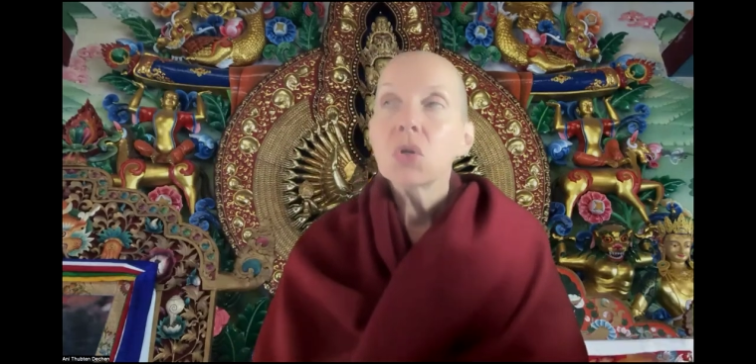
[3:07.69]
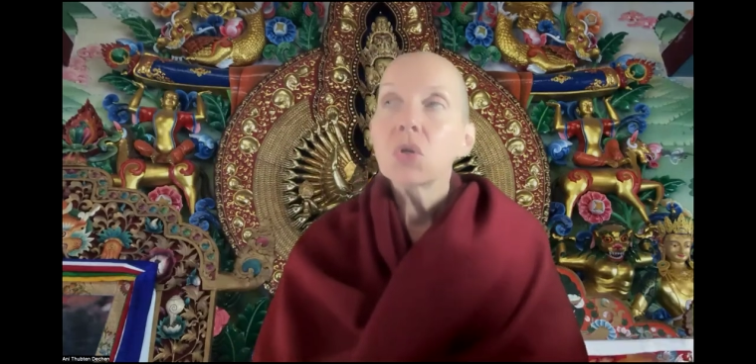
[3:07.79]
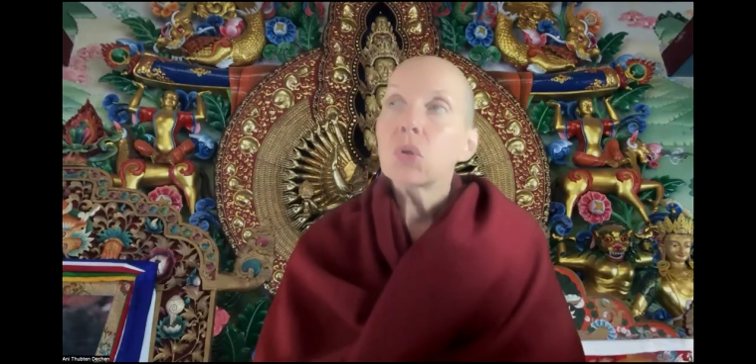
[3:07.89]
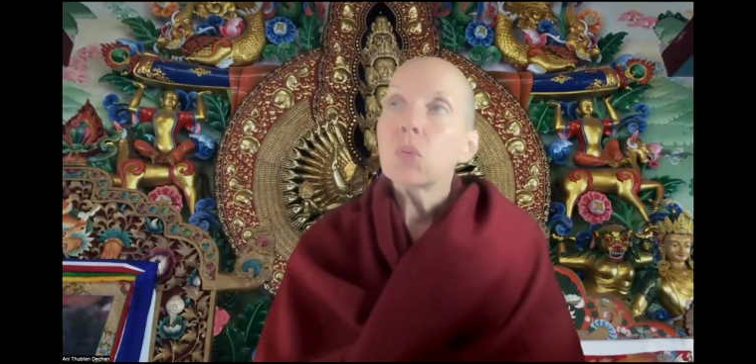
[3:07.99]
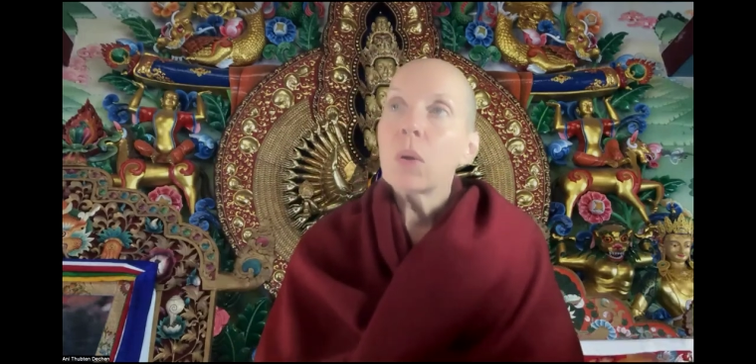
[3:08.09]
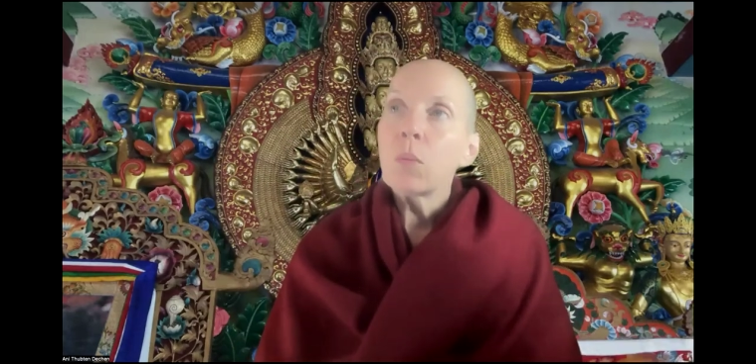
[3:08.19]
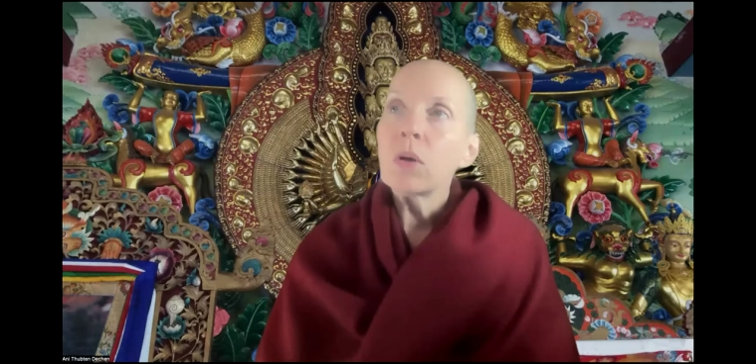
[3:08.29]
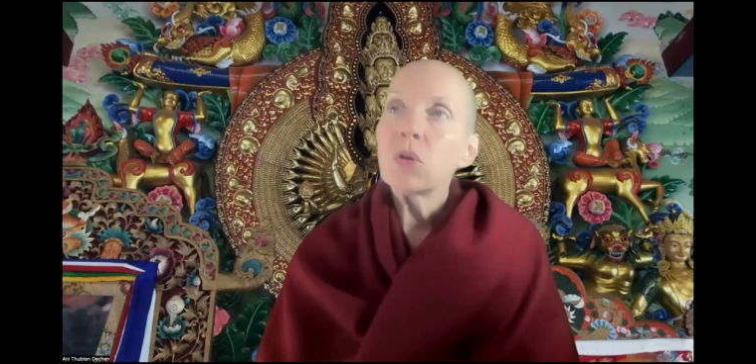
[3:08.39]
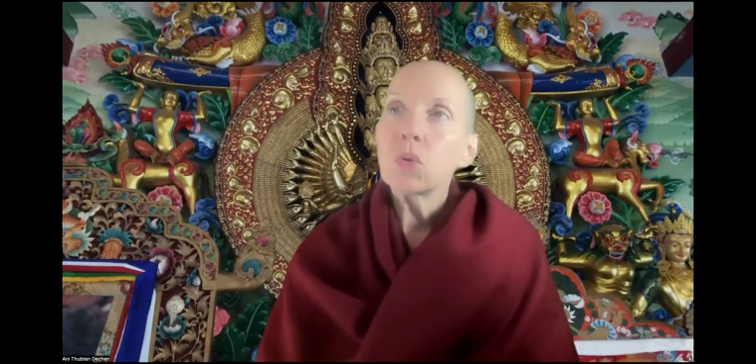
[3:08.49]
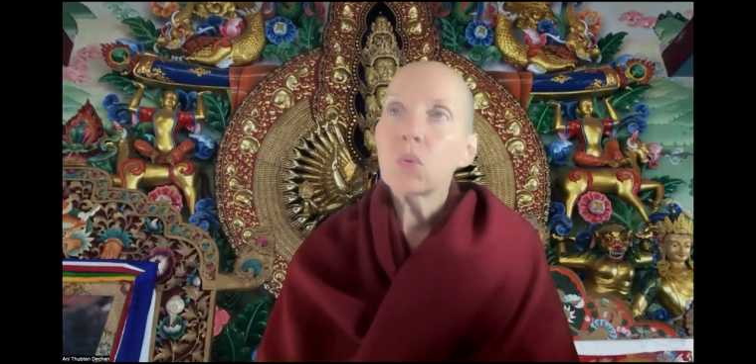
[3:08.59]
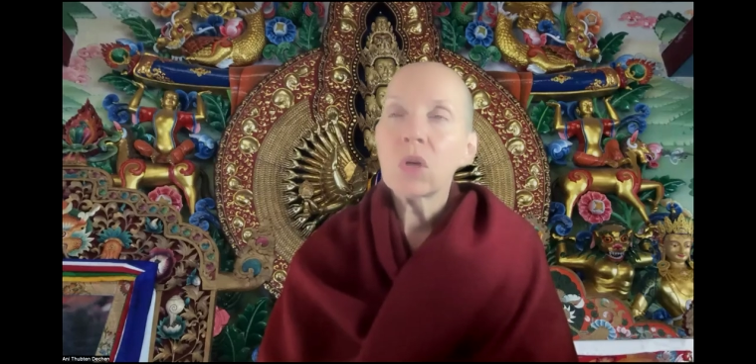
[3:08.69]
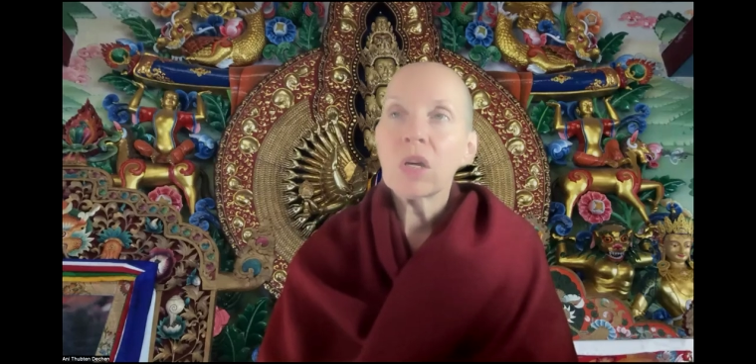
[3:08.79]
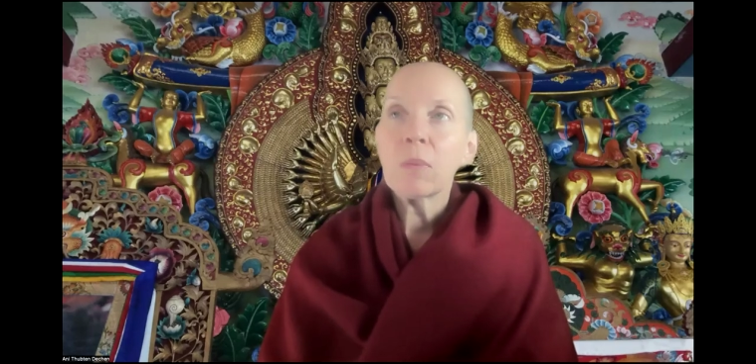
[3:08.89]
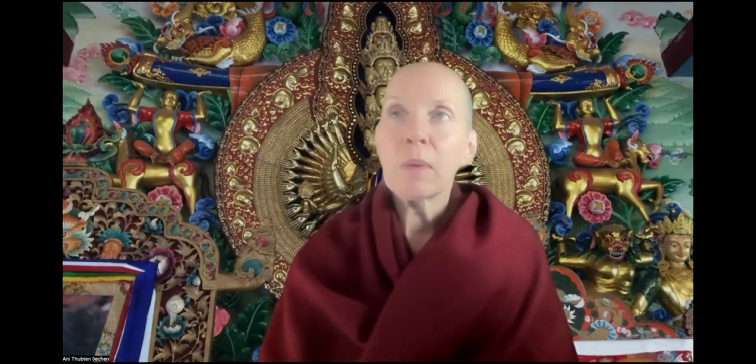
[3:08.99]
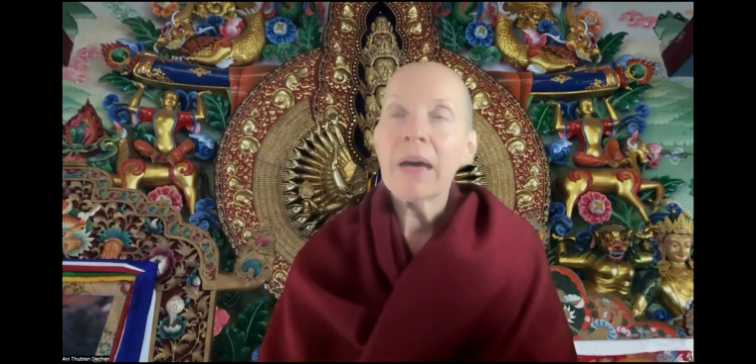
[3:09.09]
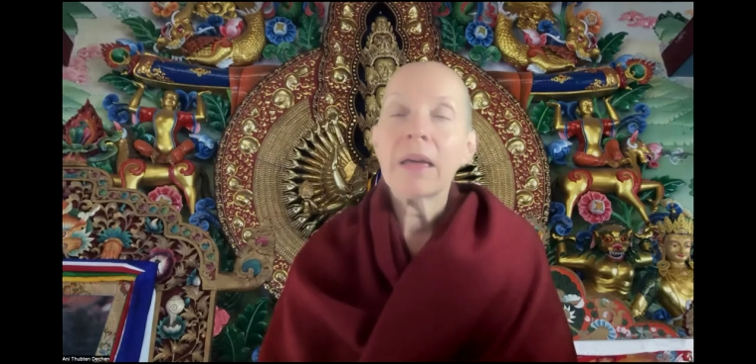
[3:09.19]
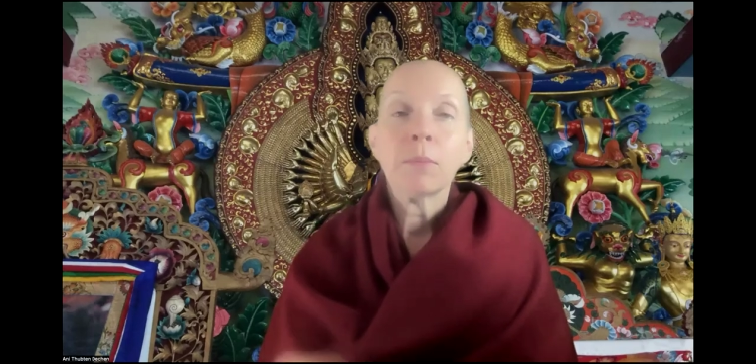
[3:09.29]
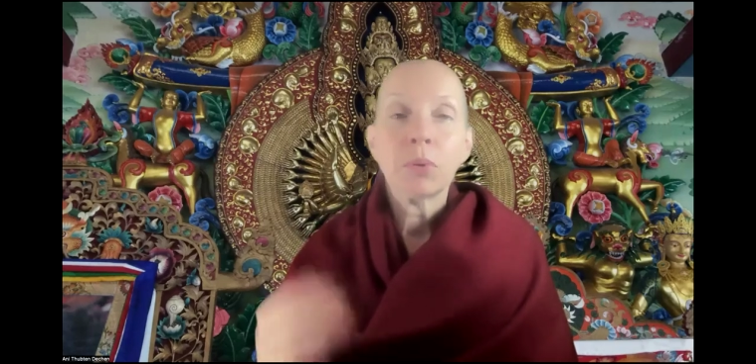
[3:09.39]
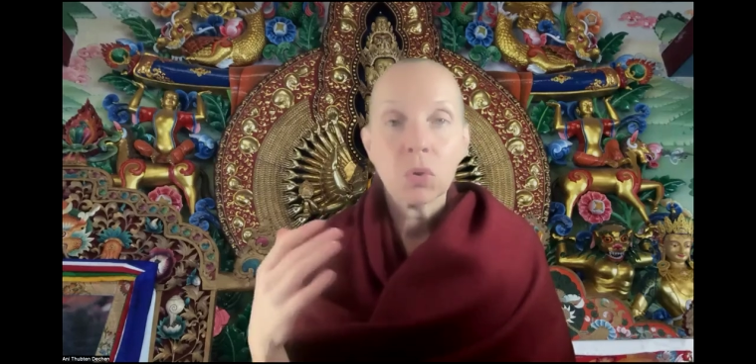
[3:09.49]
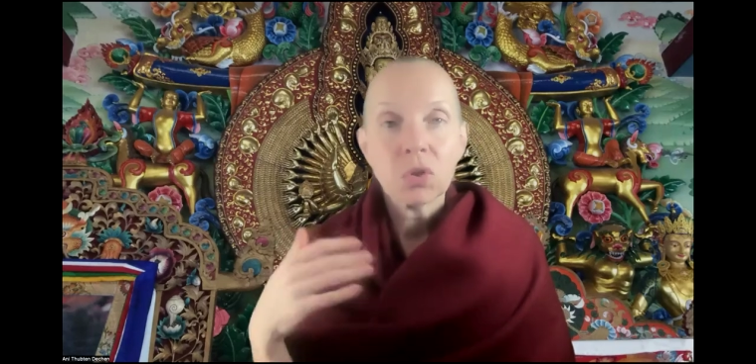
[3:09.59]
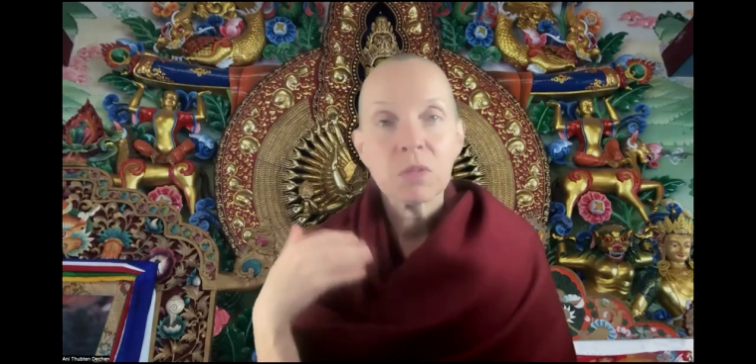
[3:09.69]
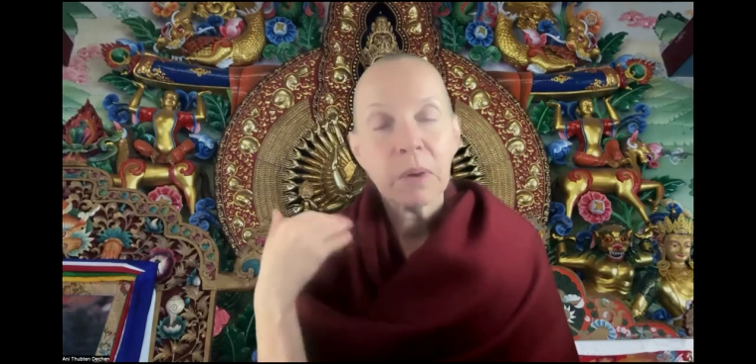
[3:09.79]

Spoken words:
So when we're talking about imputed